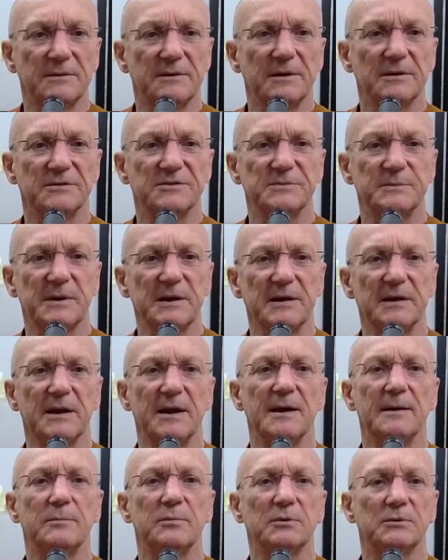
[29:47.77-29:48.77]
just being
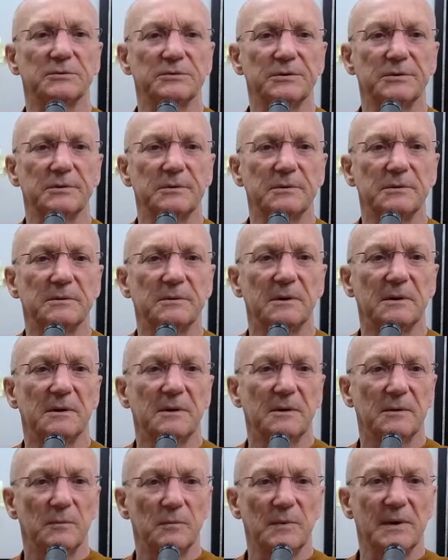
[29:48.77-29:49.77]
able to
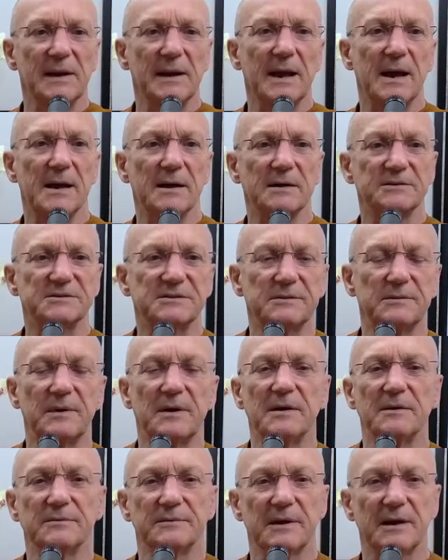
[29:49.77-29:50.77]
relax
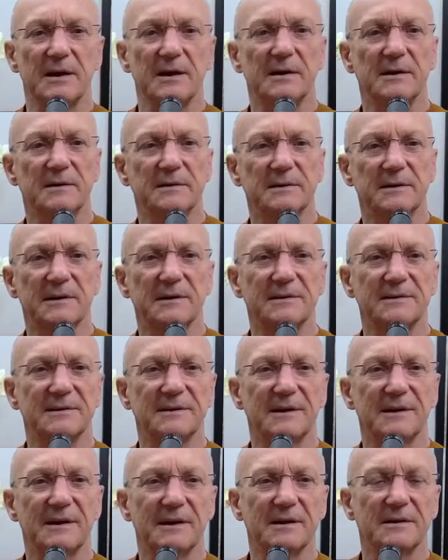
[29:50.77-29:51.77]
around that
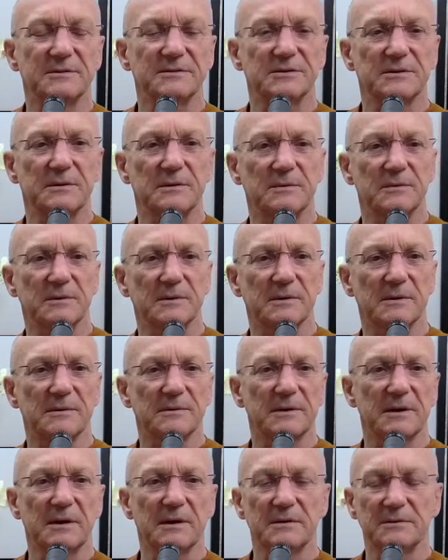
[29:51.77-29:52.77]
and sort of
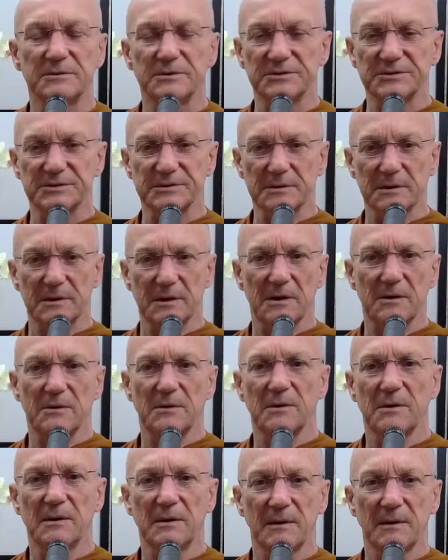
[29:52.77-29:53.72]
okay, just how